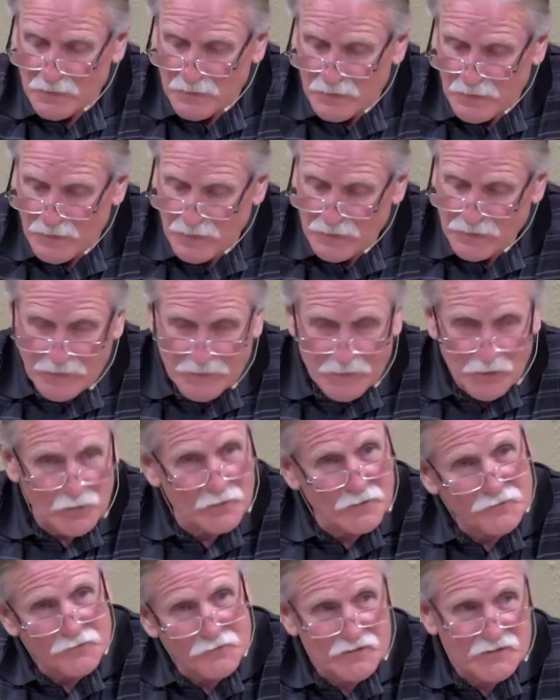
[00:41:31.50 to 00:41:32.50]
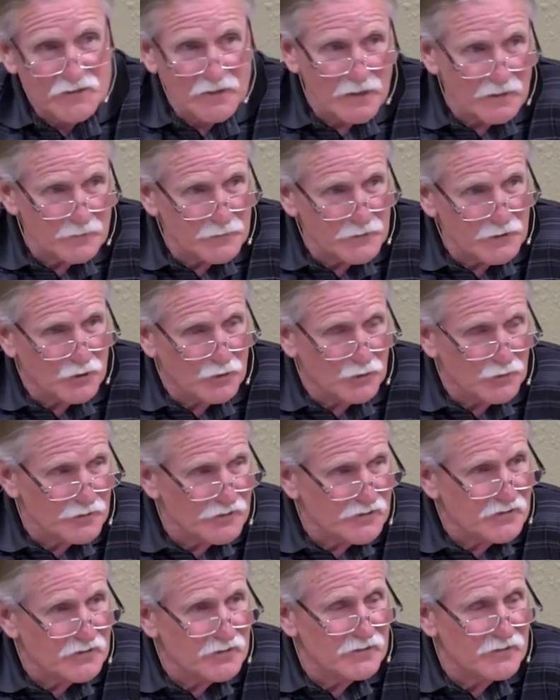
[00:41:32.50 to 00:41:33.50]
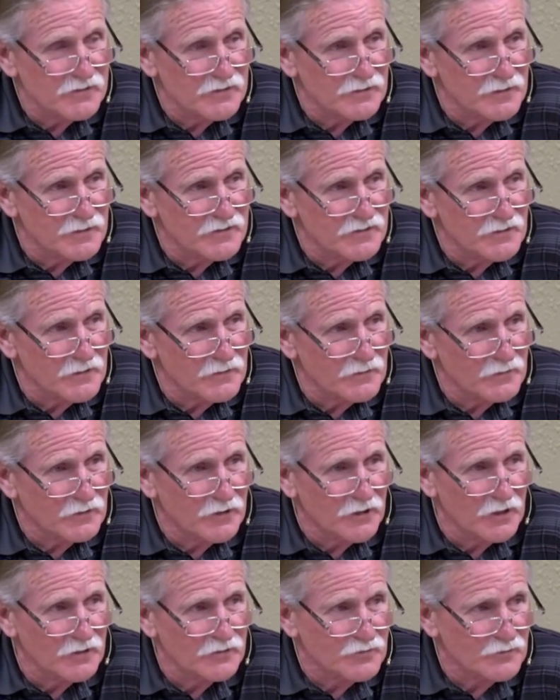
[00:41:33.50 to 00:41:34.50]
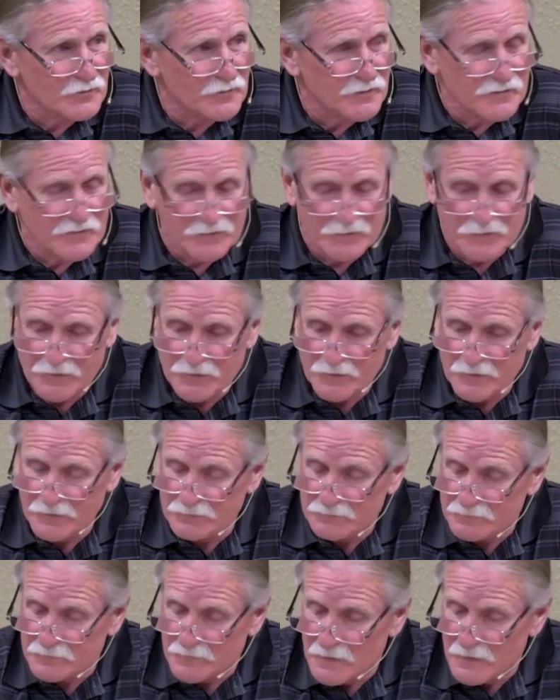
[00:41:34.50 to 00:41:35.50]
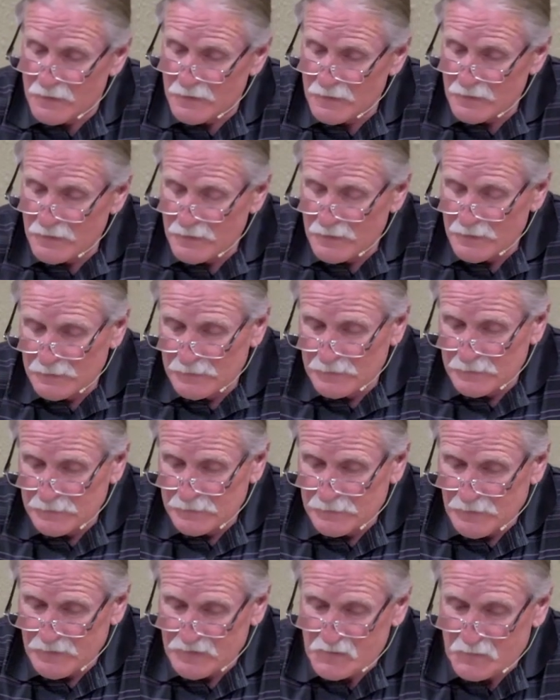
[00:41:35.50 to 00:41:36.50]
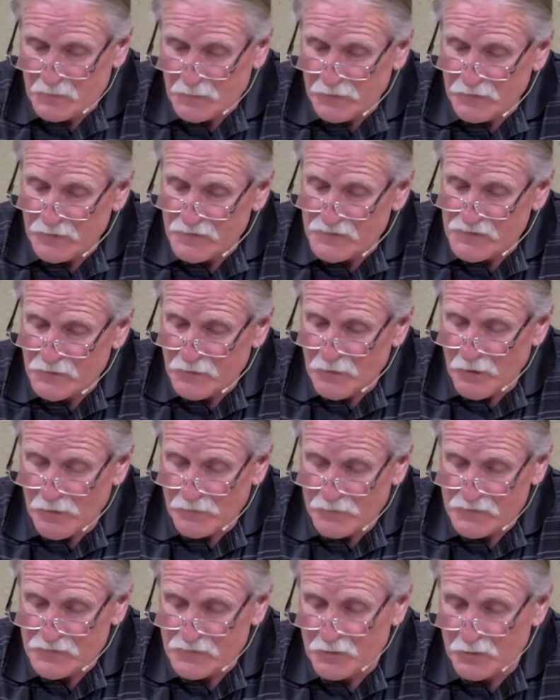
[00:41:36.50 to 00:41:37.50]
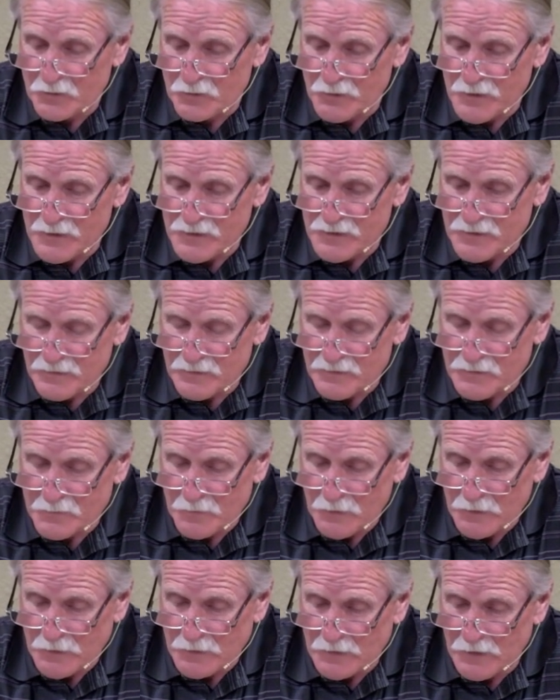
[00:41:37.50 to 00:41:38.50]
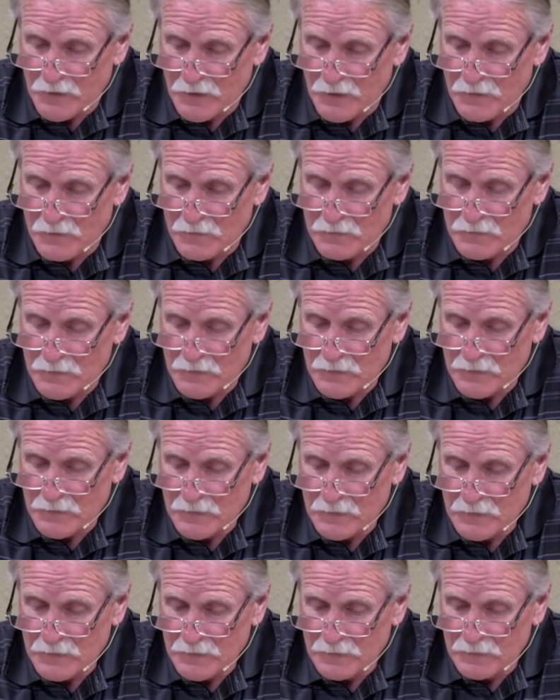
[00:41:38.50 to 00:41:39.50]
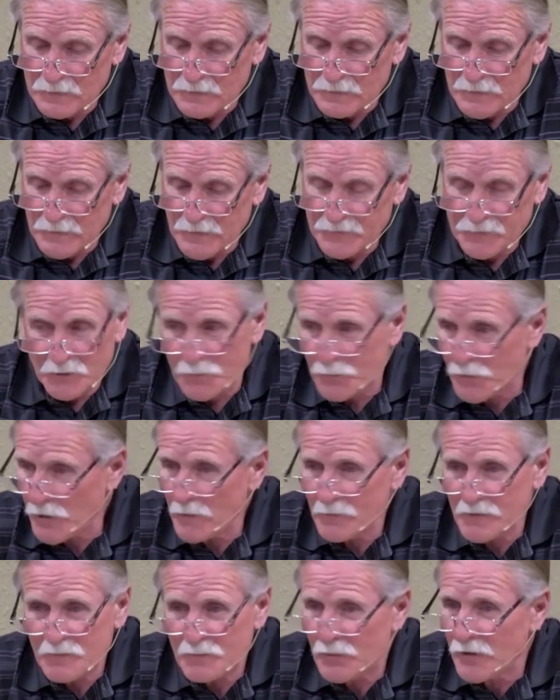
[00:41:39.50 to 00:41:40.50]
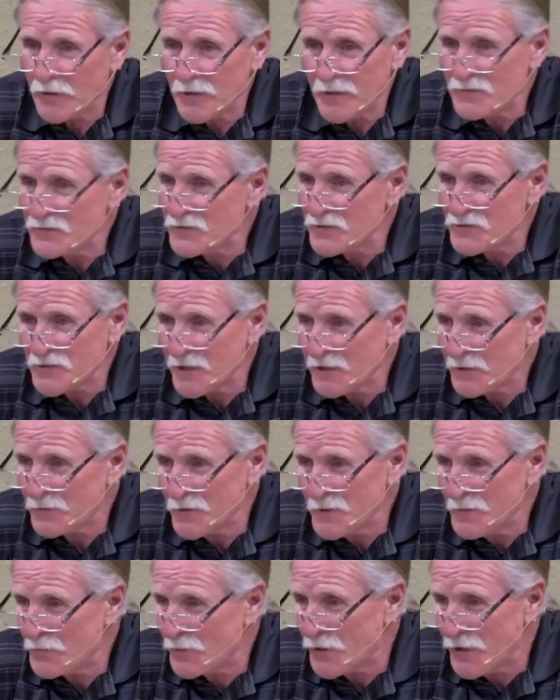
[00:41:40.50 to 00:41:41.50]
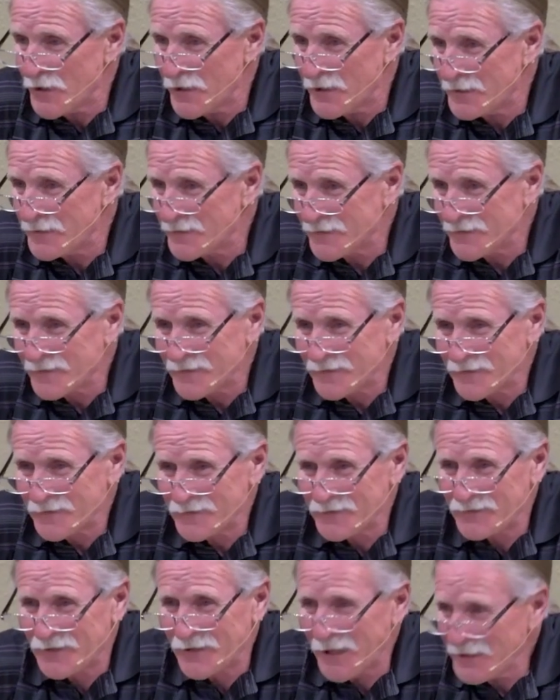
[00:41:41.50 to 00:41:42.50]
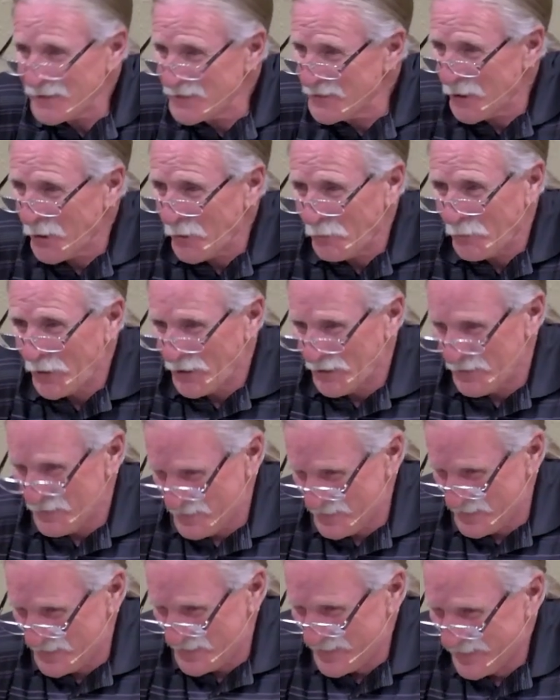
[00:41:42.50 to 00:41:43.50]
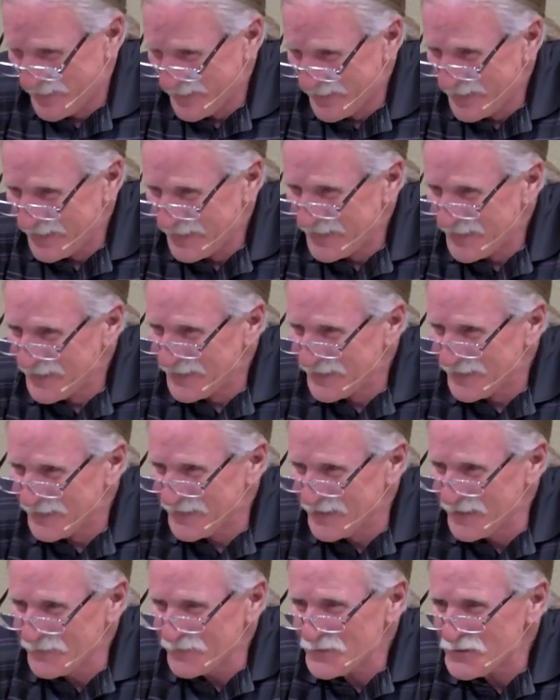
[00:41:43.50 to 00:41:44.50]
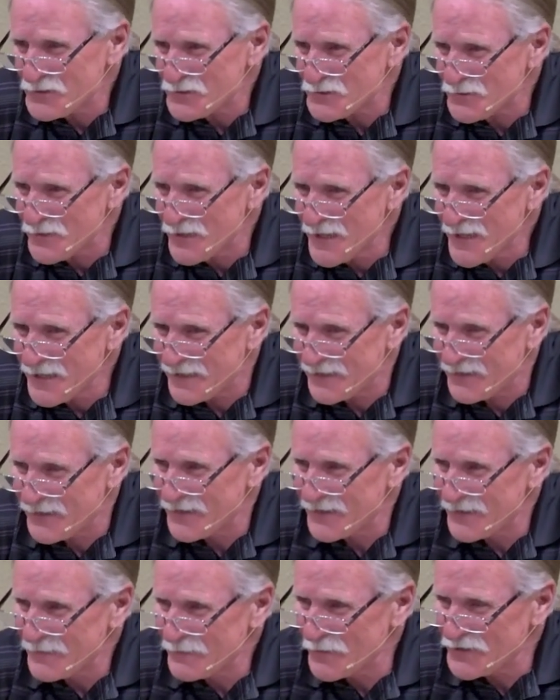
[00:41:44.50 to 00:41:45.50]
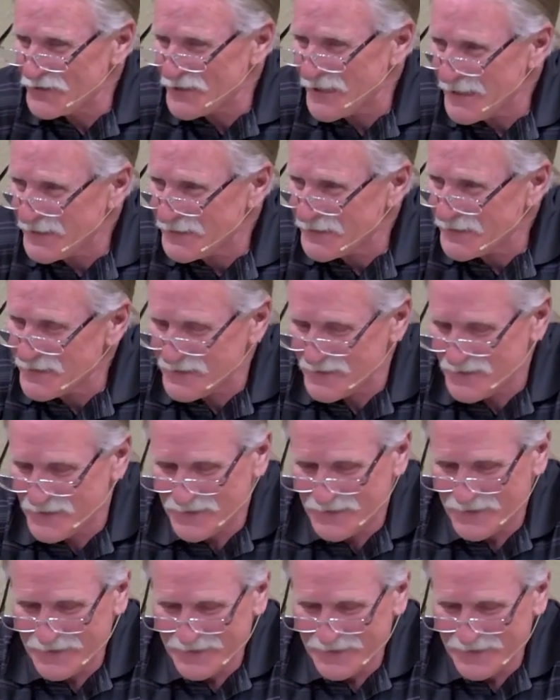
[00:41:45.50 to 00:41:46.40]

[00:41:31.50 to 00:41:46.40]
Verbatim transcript: And I know that there's got to be Christians in these other countries that are experiencing all this craziness right now. And they're probably praying just like we pray. God help us. Give us strength. Protect us.